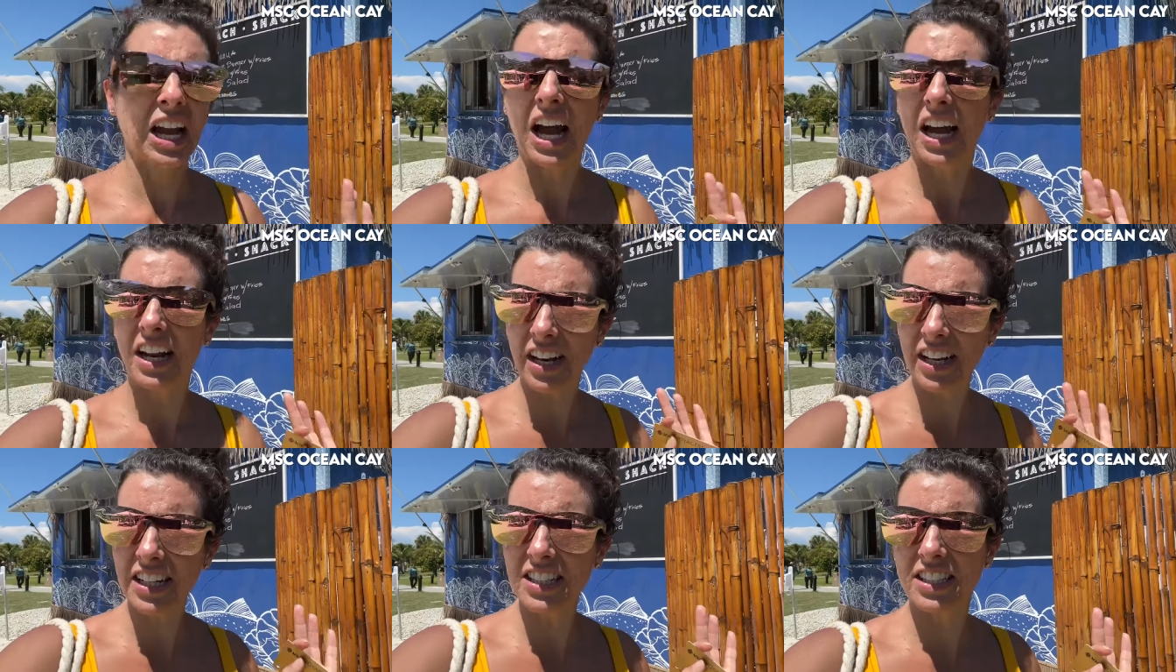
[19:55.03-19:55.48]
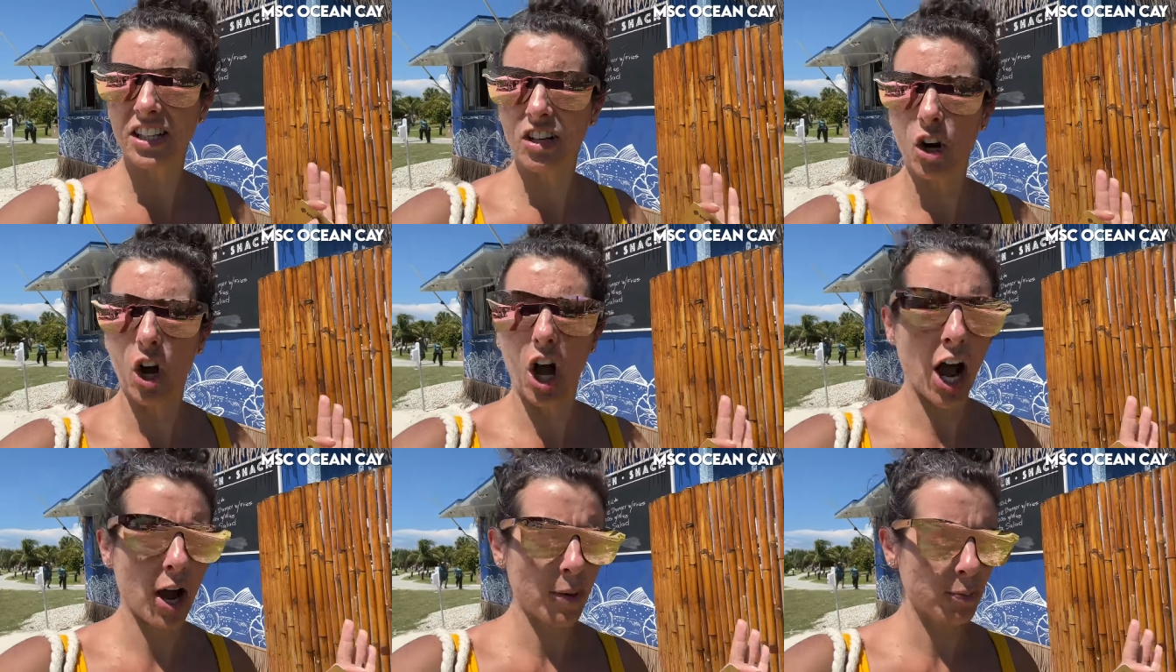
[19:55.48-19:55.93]
A nice
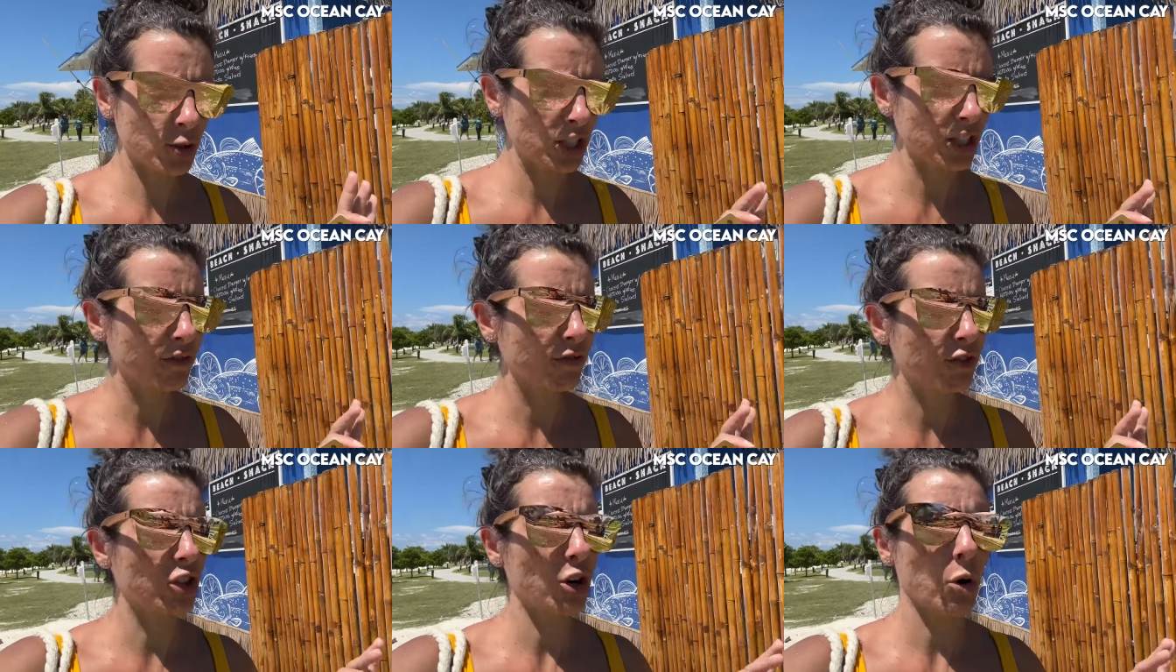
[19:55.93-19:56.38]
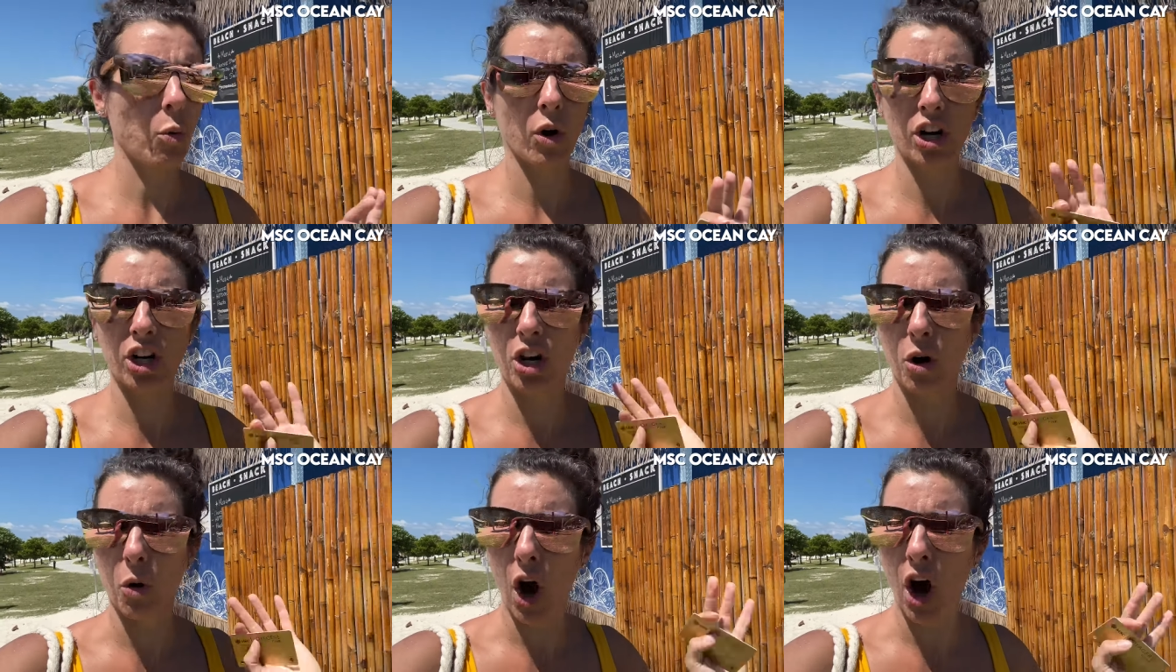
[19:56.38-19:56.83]
little option if you don't want
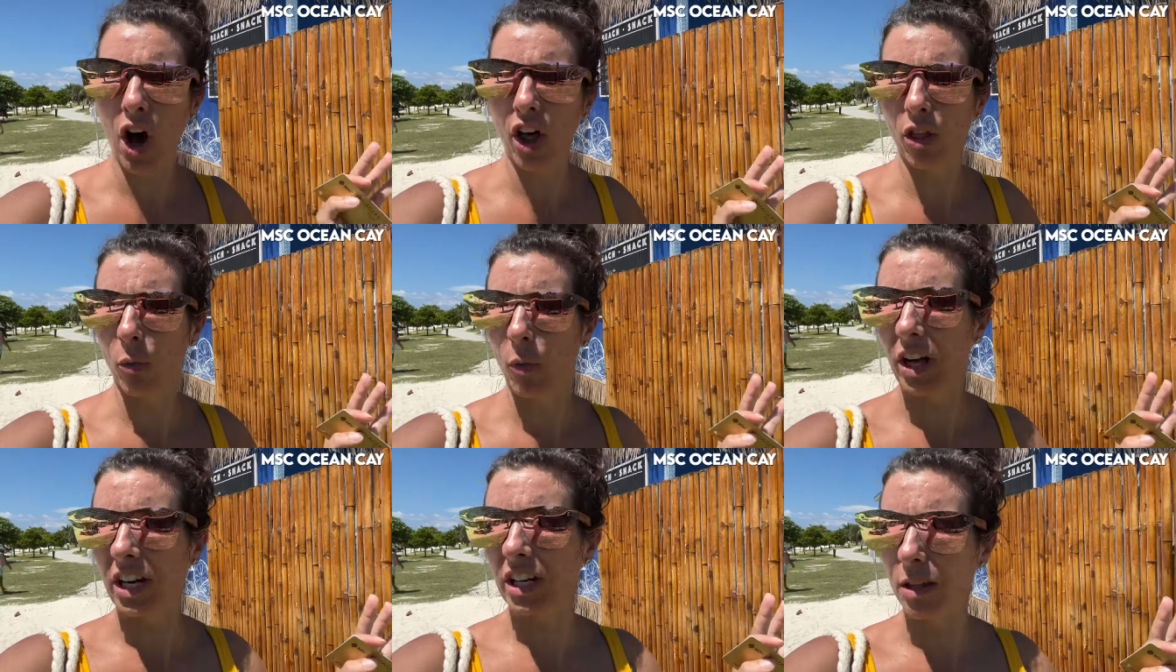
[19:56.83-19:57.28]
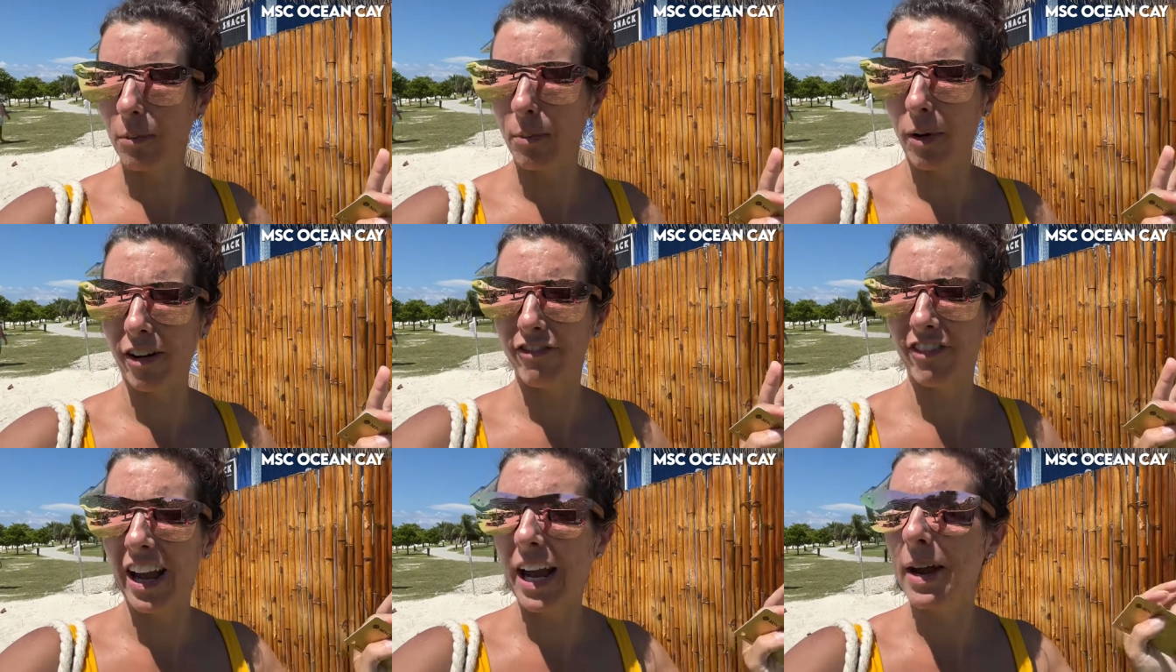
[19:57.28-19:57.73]
to go all the way to the
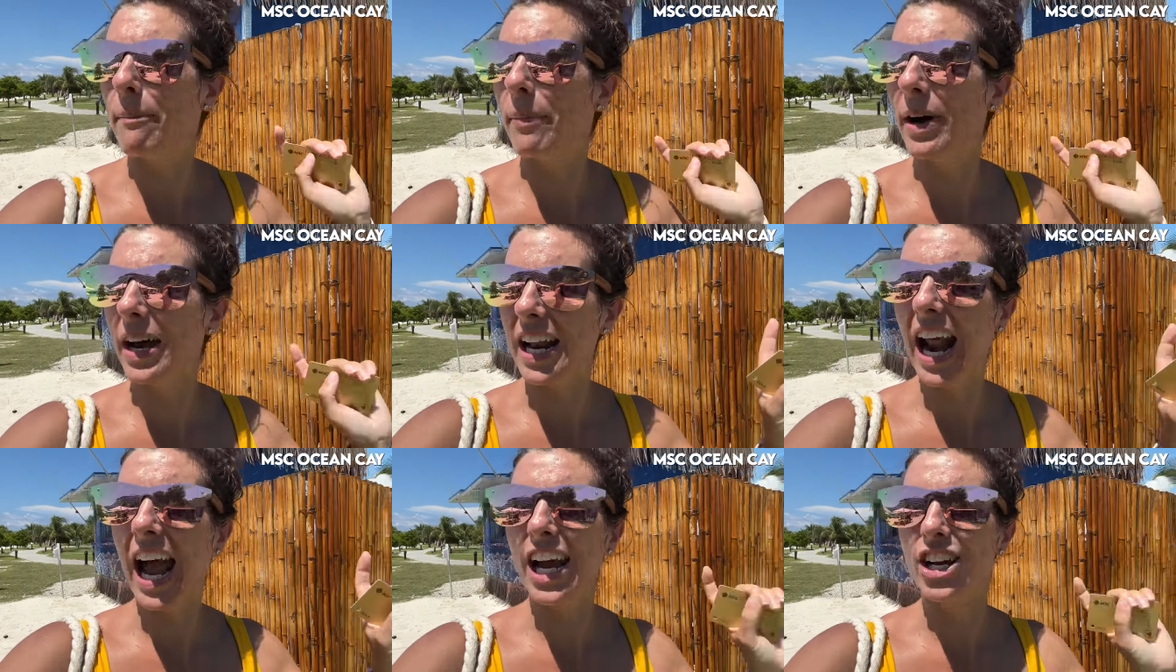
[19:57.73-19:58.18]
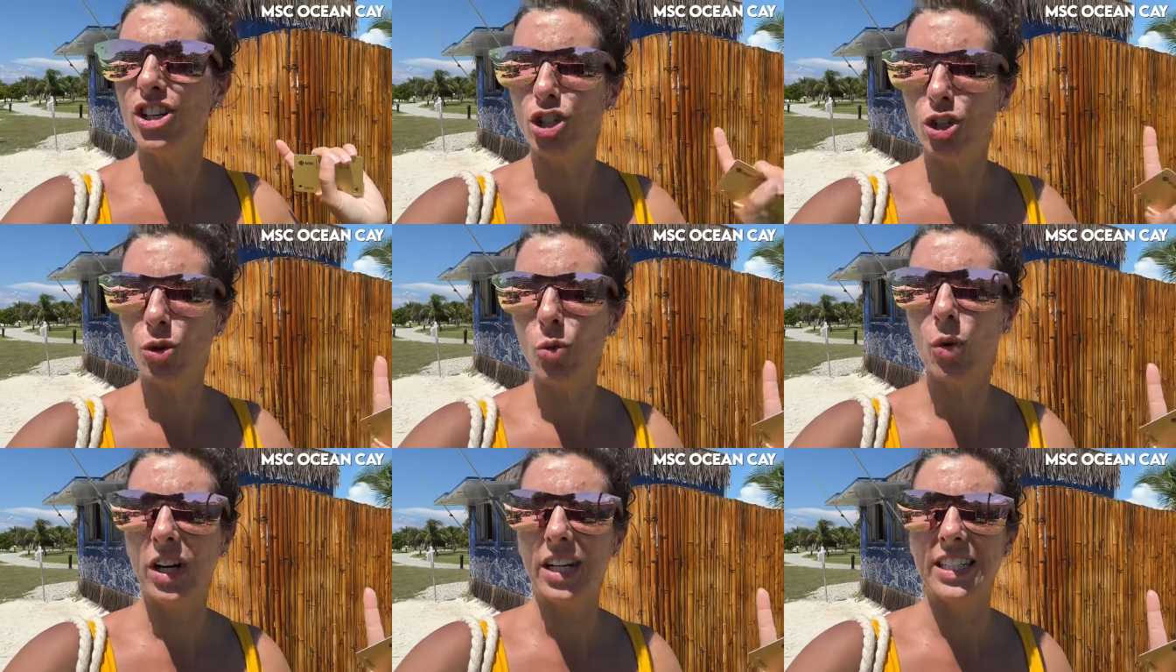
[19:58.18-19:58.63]
buffet, but I
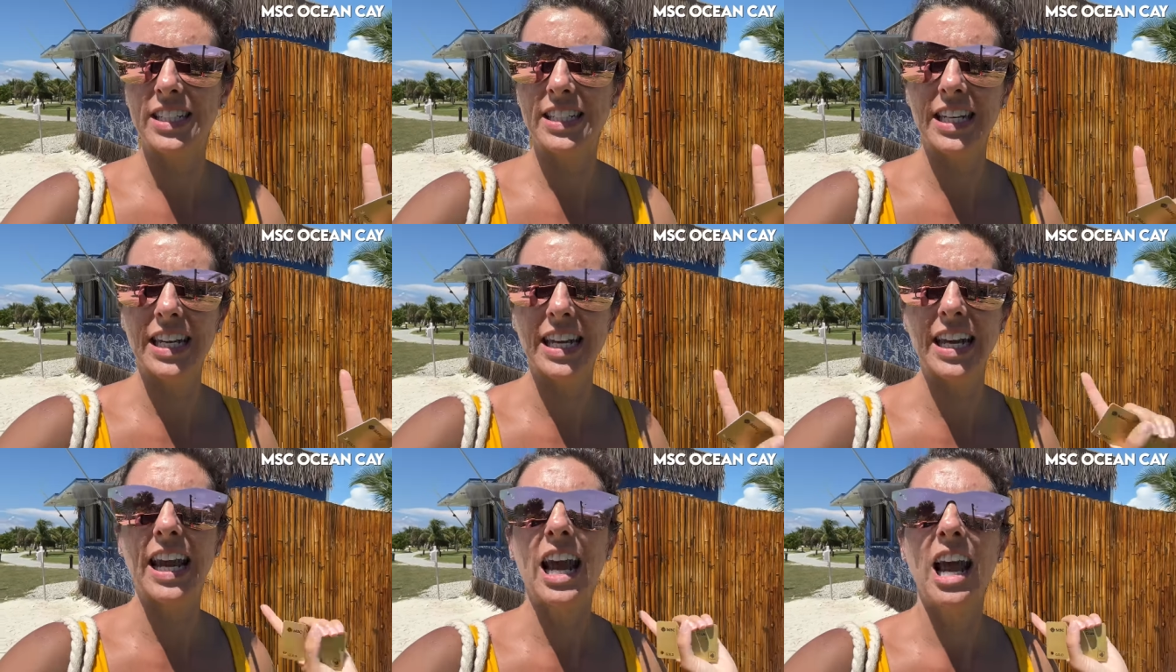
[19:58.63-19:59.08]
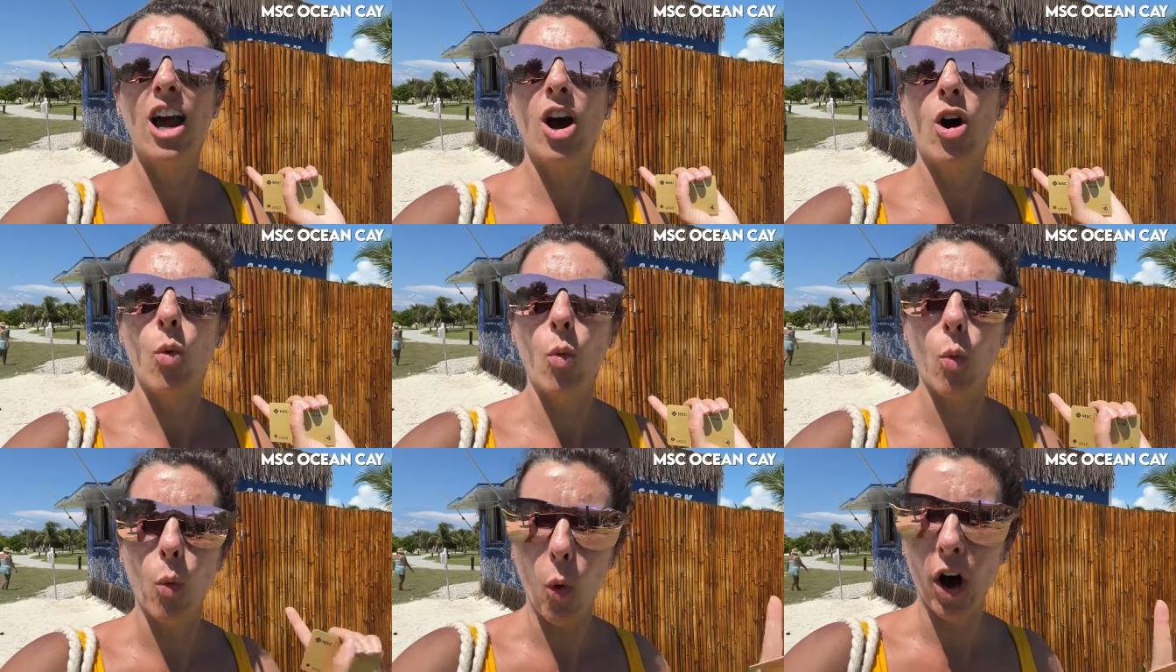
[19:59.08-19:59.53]
do want to see
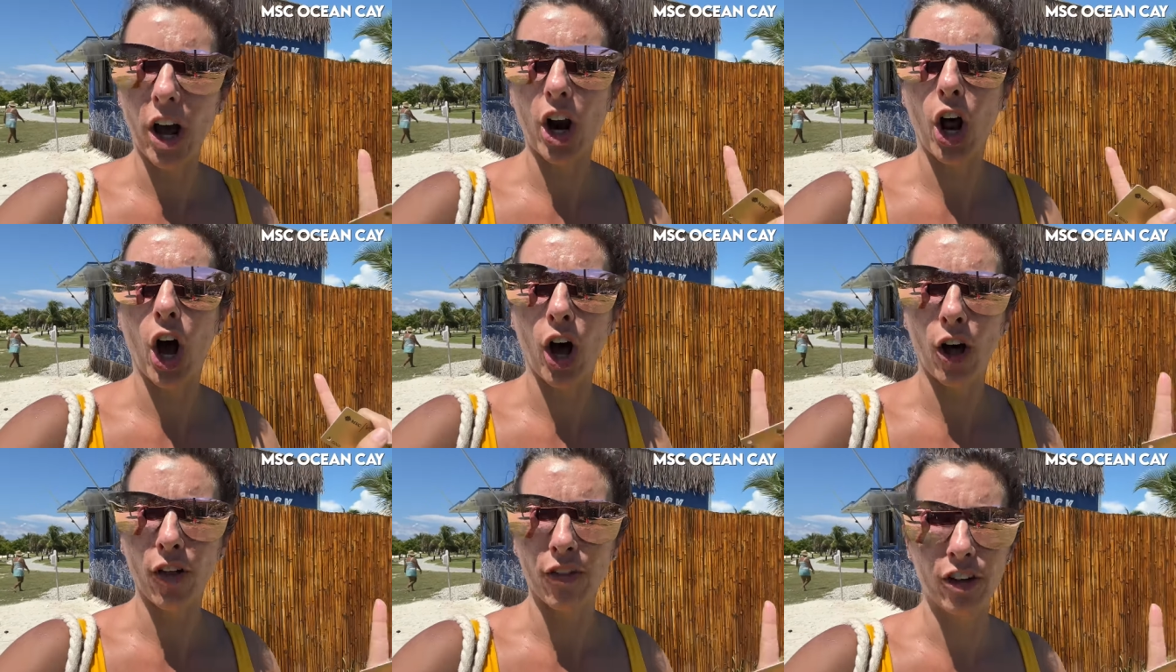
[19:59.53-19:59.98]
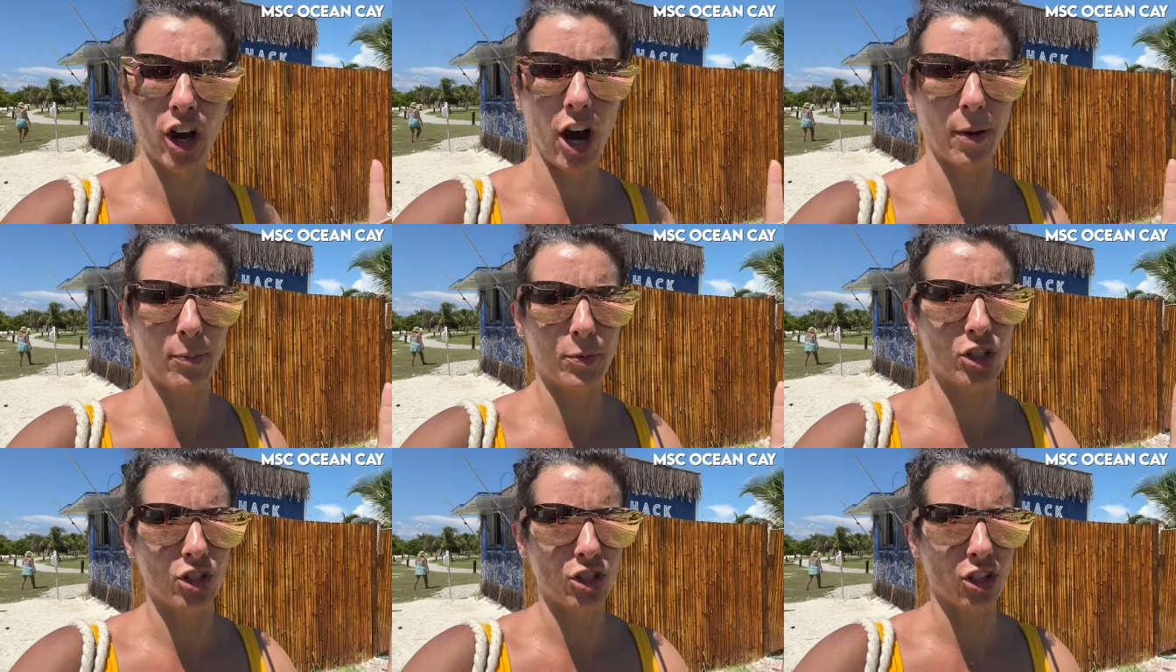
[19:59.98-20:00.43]
what all the
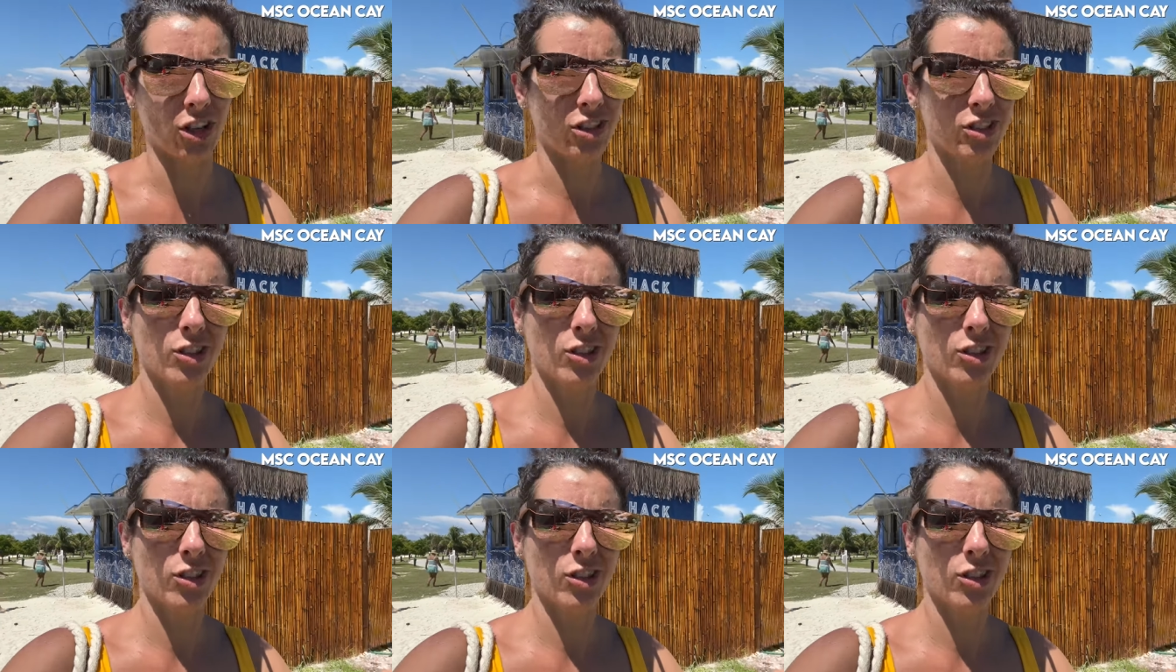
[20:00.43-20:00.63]
options are.